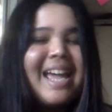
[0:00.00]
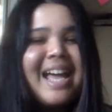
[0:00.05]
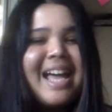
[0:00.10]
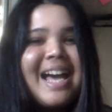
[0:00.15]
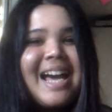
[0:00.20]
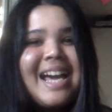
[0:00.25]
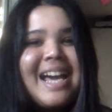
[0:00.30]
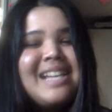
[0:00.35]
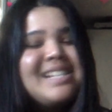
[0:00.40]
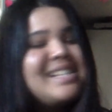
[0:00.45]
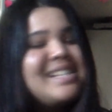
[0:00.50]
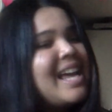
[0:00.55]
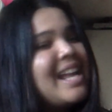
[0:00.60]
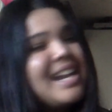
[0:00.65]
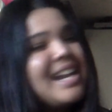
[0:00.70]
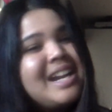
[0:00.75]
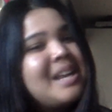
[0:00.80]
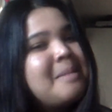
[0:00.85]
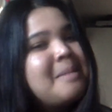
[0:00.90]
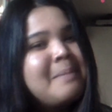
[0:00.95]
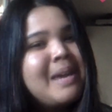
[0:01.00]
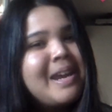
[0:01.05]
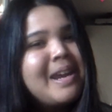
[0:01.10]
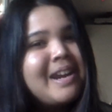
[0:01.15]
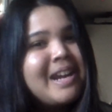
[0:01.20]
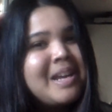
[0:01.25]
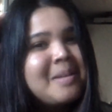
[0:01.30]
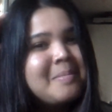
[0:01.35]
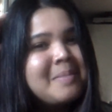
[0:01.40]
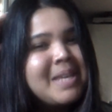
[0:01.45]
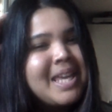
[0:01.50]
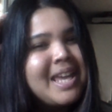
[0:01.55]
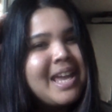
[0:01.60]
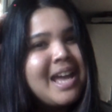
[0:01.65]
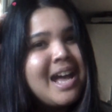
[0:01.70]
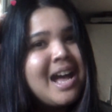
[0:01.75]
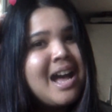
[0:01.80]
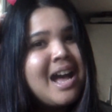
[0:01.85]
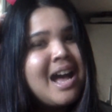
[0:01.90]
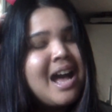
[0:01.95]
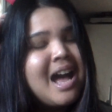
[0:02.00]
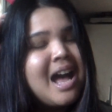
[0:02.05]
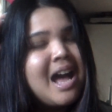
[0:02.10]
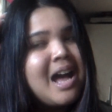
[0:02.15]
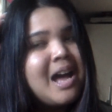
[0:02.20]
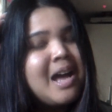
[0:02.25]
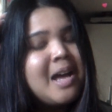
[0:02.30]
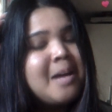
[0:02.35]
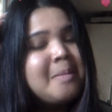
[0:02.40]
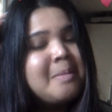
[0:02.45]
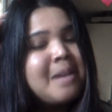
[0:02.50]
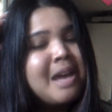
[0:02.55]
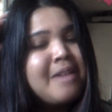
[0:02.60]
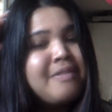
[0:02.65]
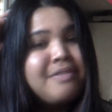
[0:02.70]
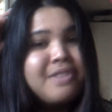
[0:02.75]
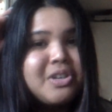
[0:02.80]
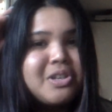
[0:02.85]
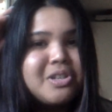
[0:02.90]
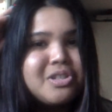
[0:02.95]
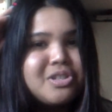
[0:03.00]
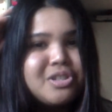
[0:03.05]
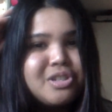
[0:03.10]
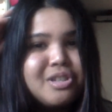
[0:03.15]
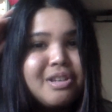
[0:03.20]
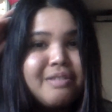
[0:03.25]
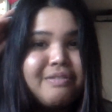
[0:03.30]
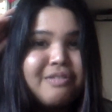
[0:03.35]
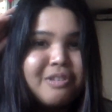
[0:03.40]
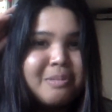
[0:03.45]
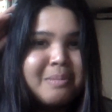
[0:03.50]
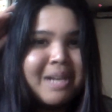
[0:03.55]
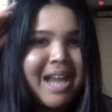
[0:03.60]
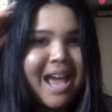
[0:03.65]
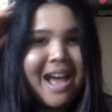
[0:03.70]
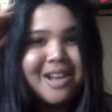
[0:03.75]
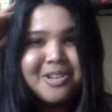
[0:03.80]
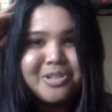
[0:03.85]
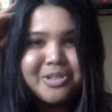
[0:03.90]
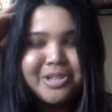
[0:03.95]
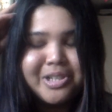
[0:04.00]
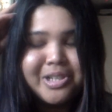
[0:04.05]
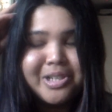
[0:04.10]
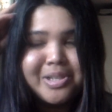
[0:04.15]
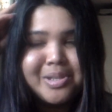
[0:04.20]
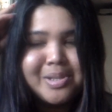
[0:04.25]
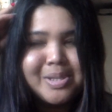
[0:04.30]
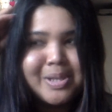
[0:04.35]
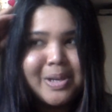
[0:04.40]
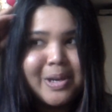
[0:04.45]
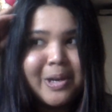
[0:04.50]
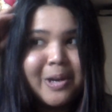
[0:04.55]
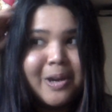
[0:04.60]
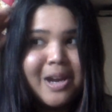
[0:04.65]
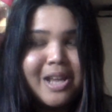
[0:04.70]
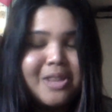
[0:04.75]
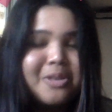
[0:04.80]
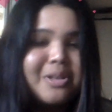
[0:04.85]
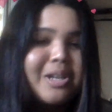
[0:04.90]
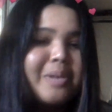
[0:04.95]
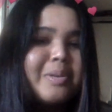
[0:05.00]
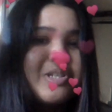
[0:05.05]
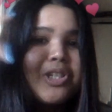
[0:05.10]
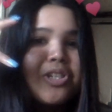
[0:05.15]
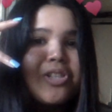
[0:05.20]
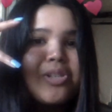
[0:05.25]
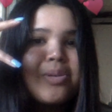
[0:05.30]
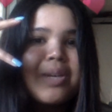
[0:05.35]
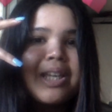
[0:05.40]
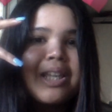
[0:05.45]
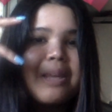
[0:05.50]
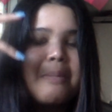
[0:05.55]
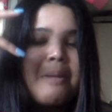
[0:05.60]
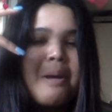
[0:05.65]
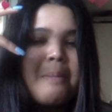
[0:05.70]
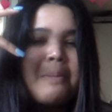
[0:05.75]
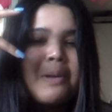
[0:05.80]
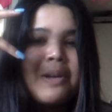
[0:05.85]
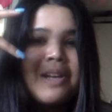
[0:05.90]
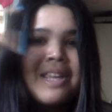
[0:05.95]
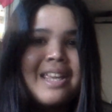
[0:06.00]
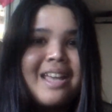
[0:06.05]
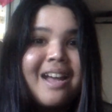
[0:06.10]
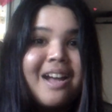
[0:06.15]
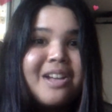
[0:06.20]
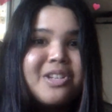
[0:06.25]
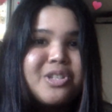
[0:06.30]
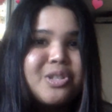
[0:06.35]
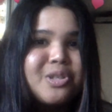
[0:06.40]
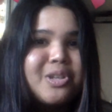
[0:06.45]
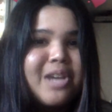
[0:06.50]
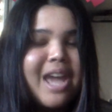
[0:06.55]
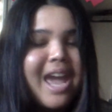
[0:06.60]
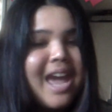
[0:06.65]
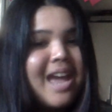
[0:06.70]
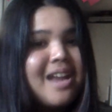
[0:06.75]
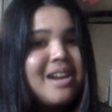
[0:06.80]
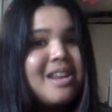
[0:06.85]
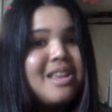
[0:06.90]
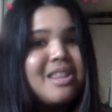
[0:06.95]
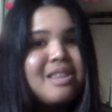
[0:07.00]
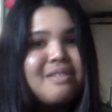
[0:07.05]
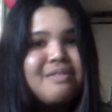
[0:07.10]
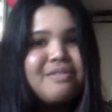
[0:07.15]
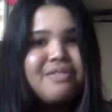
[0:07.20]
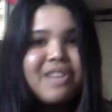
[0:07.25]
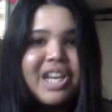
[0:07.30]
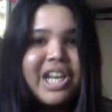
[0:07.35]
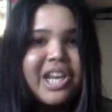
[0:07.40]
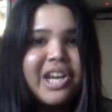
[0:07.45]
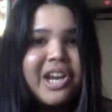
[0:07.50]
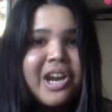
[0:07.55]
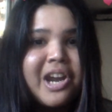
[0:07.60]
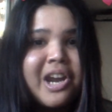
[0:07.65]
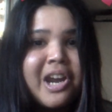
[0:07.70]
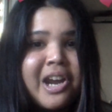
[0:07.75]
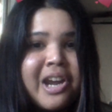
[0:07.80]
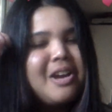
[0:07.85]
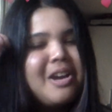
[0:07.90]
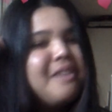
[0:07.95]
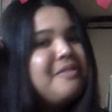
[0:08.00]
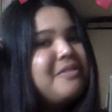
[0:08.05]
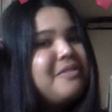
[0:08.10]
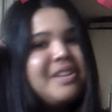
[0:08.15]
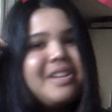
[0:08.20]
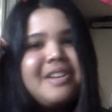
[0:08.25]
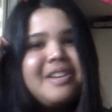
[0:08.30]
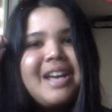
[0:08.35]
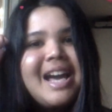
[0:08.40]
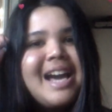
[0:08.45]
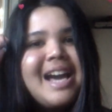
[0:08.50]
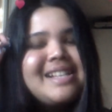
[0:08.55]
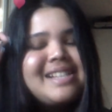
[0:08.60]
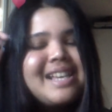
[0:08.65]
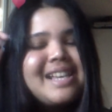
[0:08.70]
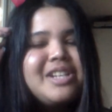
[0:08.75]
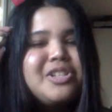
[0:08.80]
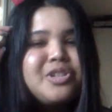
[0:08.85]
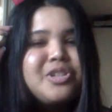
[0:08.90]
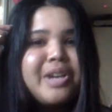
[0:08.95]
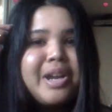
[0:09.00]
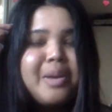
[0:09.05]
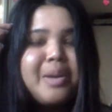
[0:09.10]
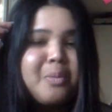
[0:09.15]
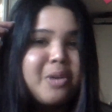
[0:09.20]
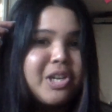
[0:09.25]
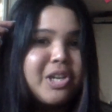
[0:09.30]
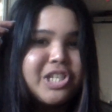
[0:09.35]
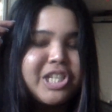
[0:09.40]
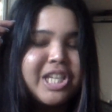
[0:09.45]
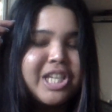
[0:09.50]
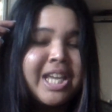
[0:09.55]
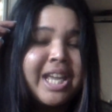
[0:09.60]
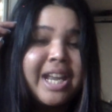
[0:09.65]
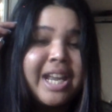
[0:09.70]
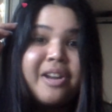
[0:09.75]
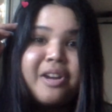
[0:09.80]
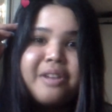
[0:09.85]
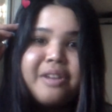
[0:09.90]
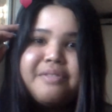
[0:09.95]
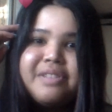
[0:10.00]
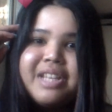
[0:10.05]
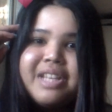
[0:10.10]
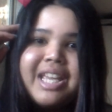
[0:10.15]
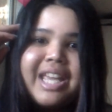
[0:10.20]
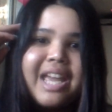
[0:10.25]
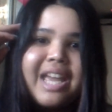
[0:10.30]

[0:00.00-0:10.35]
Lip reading: guys, editing Mariam here. I forgot to film an outro, so I thought I would just quickly pop on here to end the video. Hopefully you guys enjoyed watching, and hopefully it